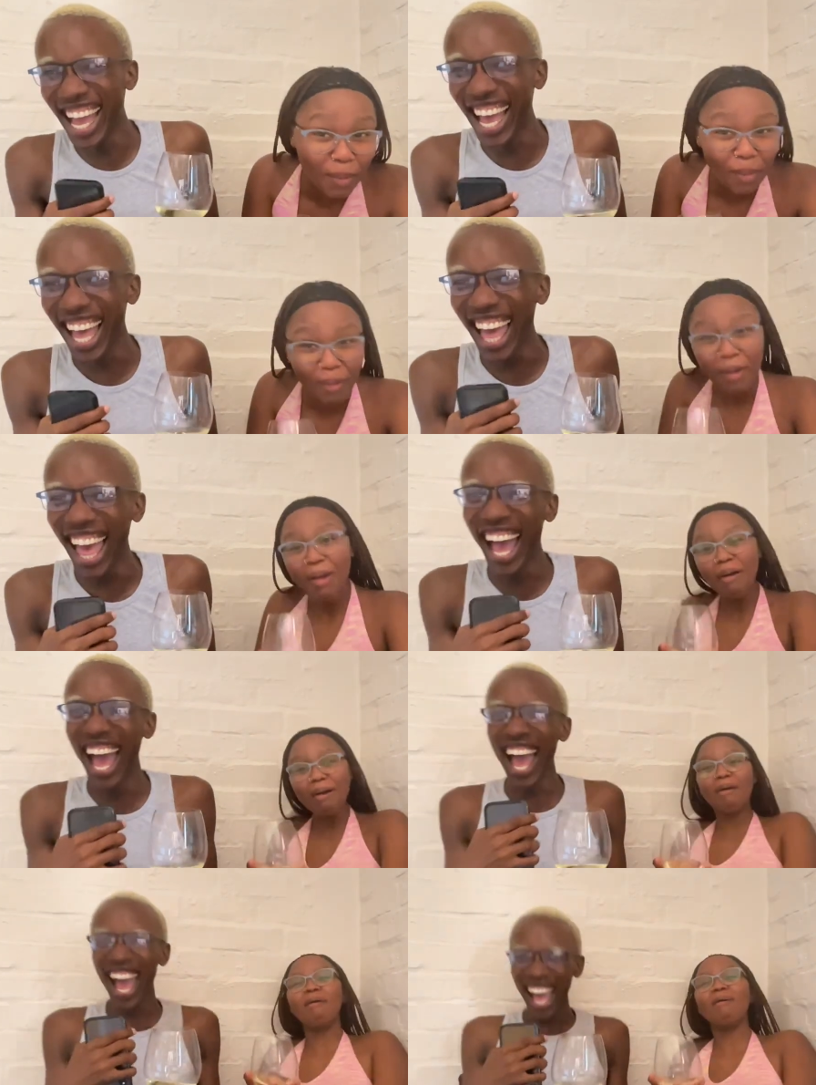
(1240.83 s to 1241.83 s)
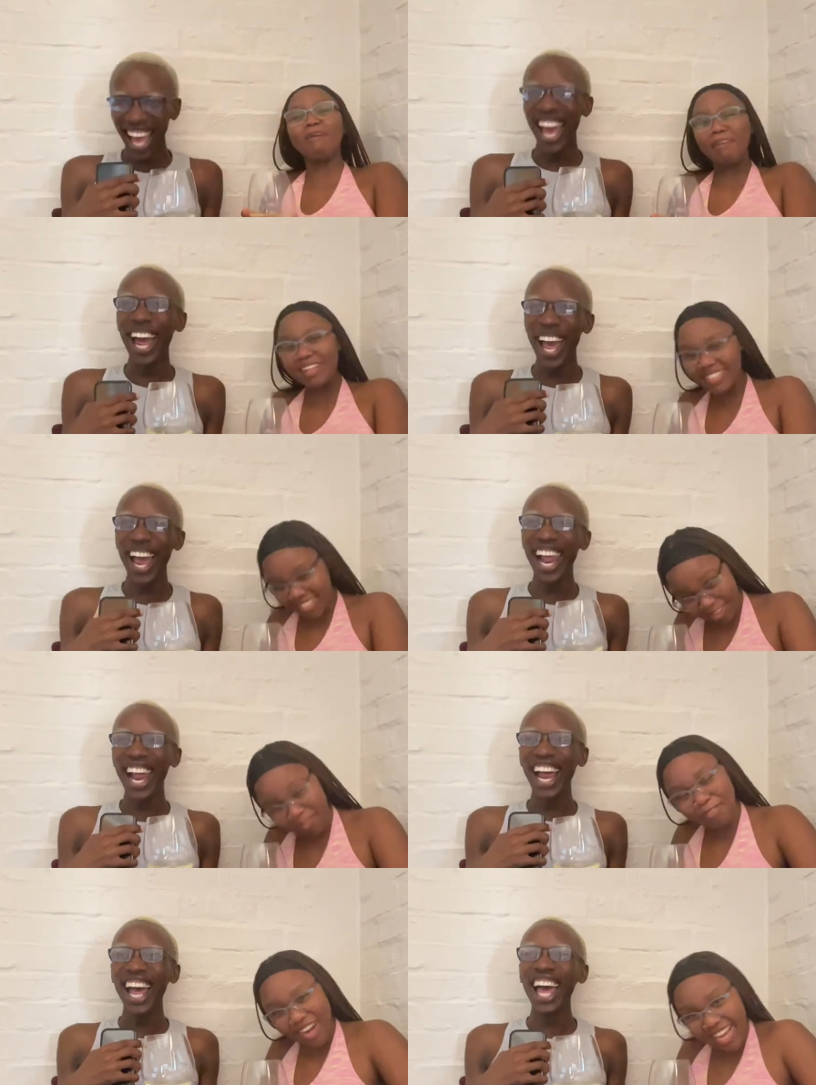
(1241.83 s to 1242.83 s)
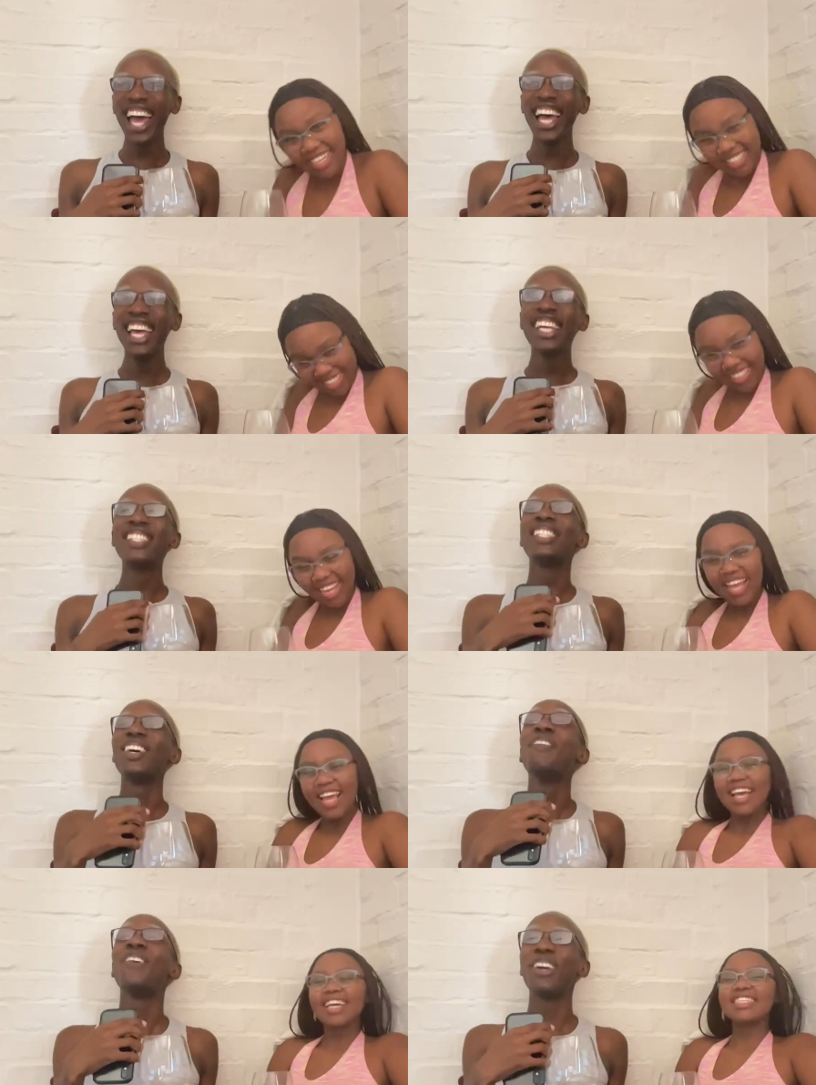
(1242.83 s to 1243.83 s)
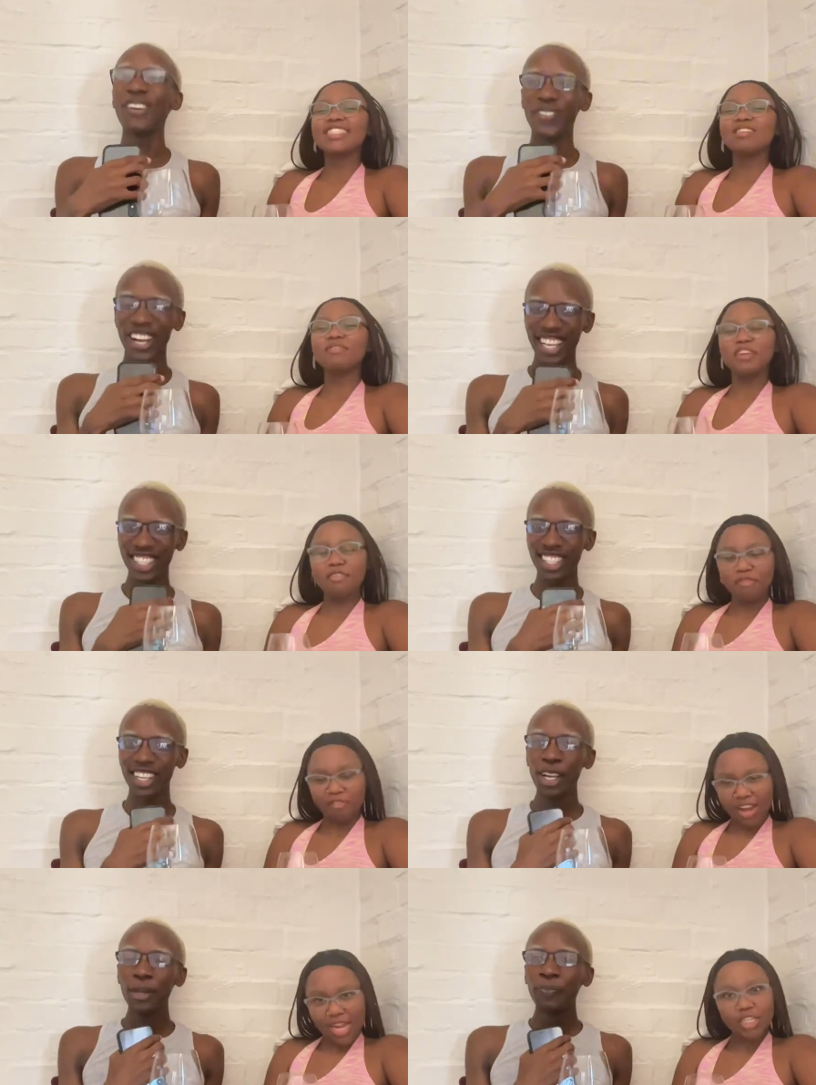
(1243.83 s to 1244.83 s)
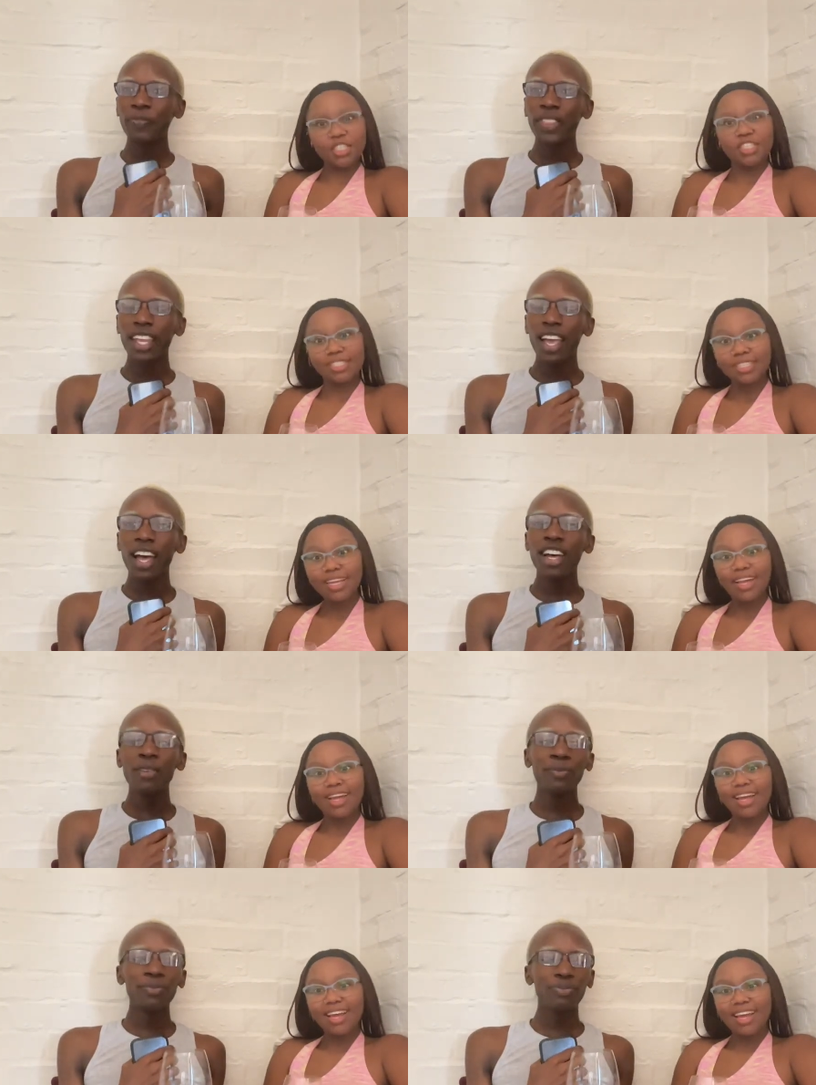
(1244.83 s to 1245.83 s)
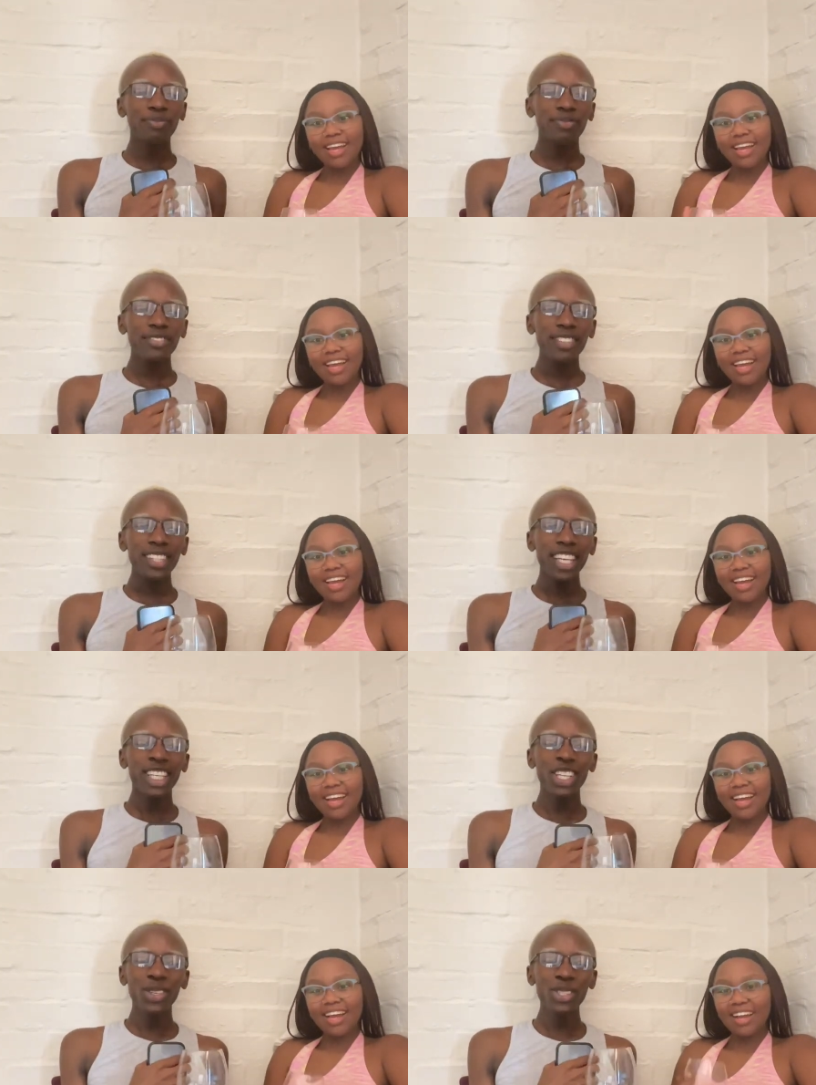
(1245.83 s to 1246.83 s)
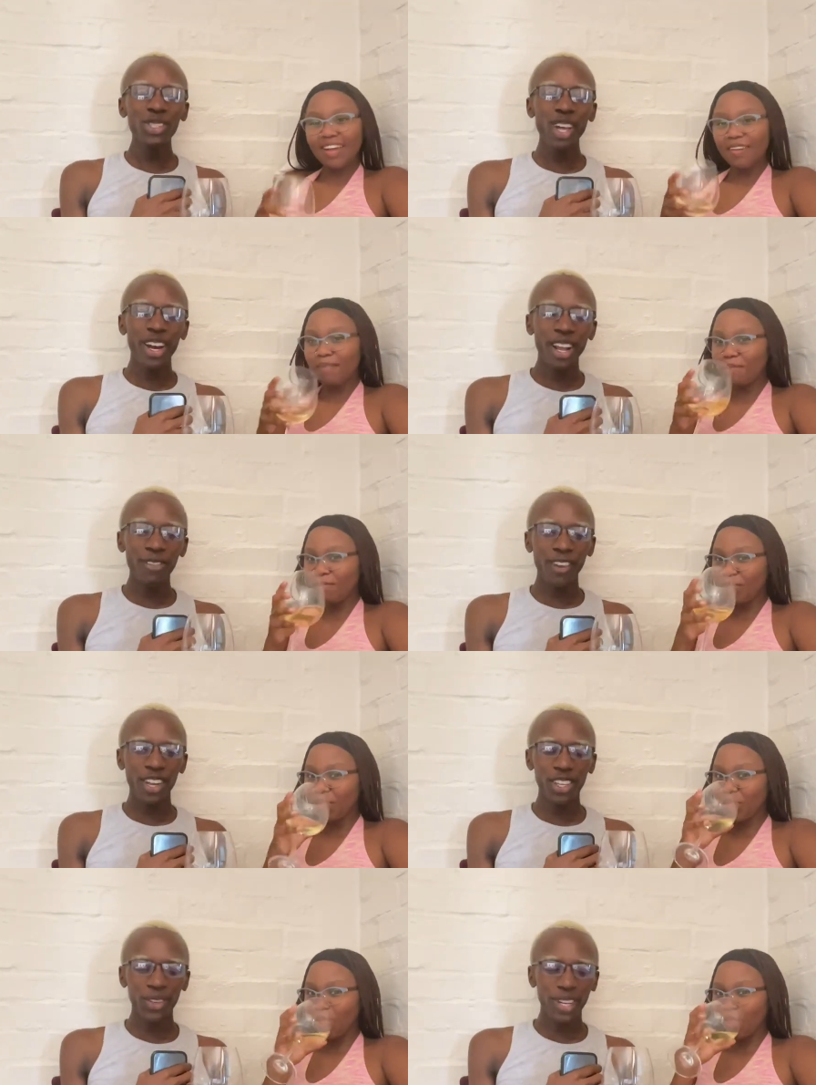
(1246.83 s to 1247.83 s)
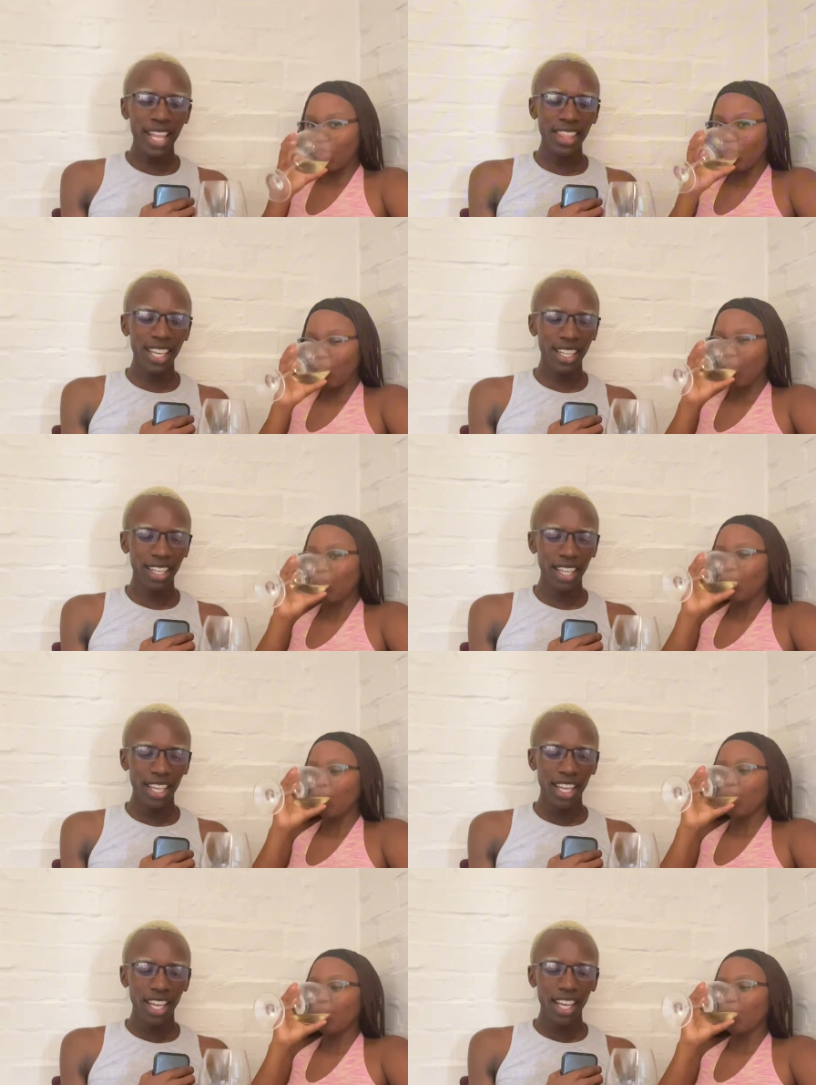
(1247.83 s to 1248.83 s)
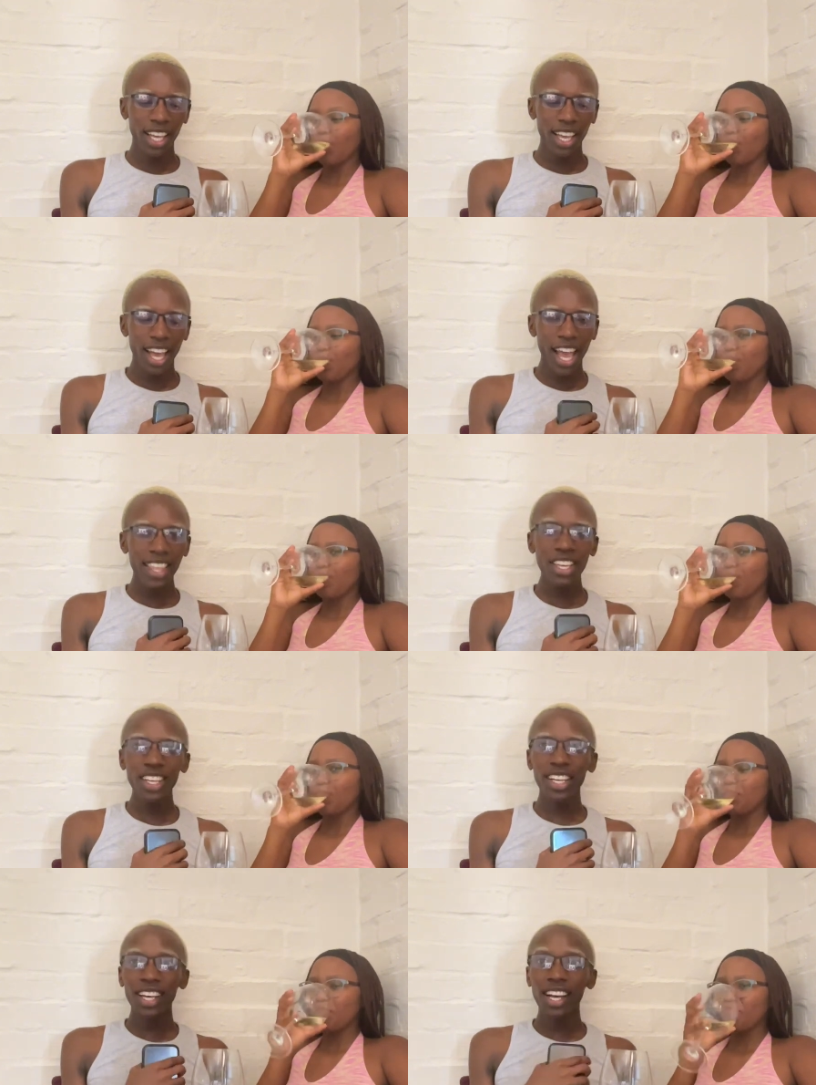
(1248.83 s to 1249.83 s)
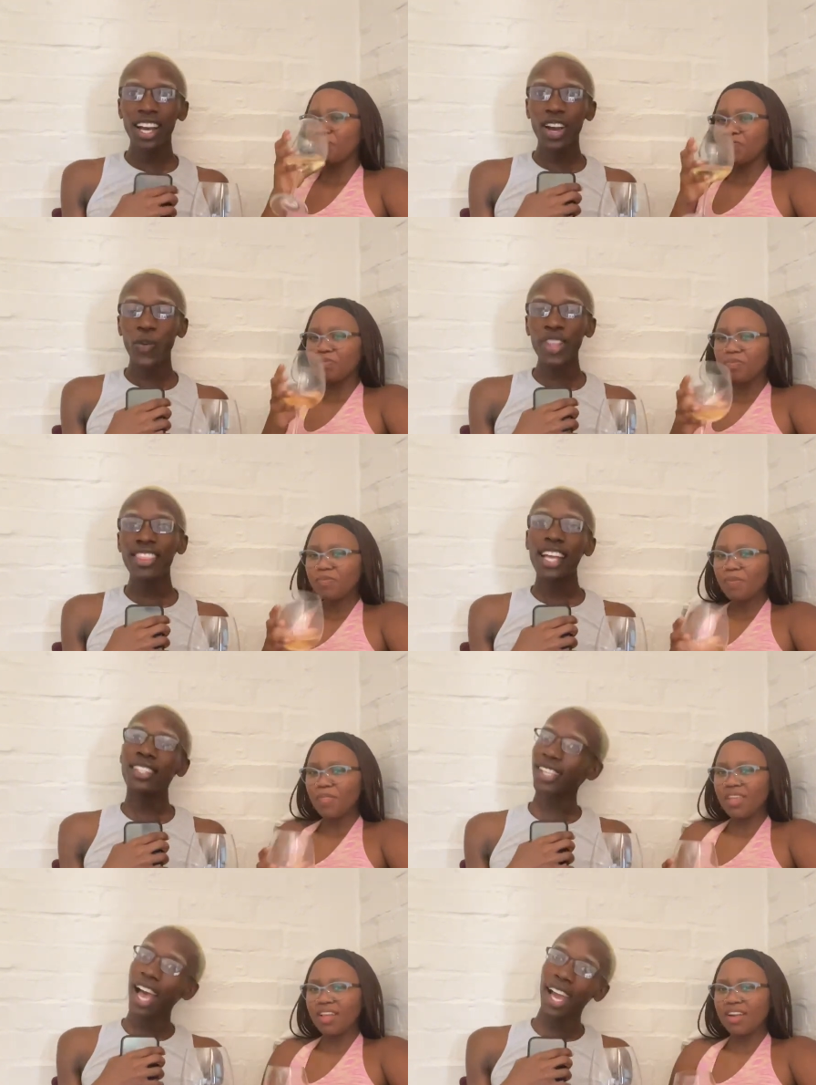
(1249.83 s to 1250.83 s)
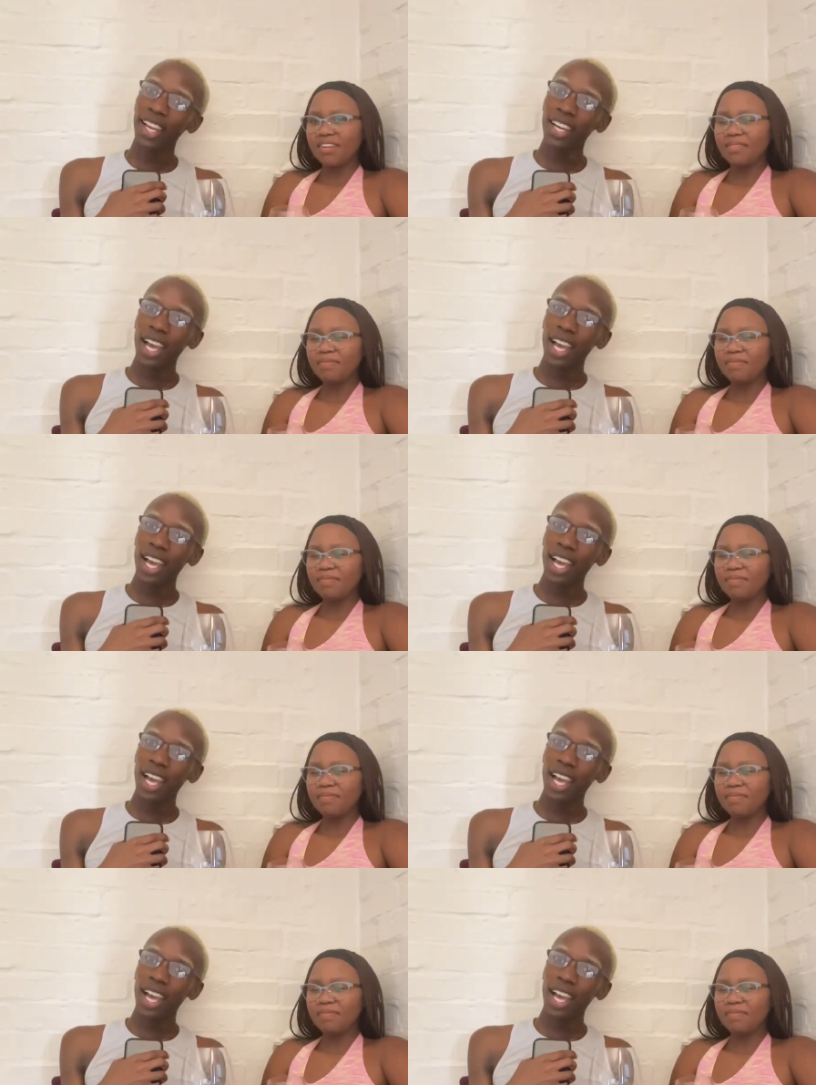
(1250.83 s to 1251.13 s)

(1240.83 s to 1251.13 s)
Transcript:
Speaker 1: Oh, oh, it's too fresh. Still very, it's still fresh. very fresh.
Speaker 2: Um, it also started out very cute and then I think with that side,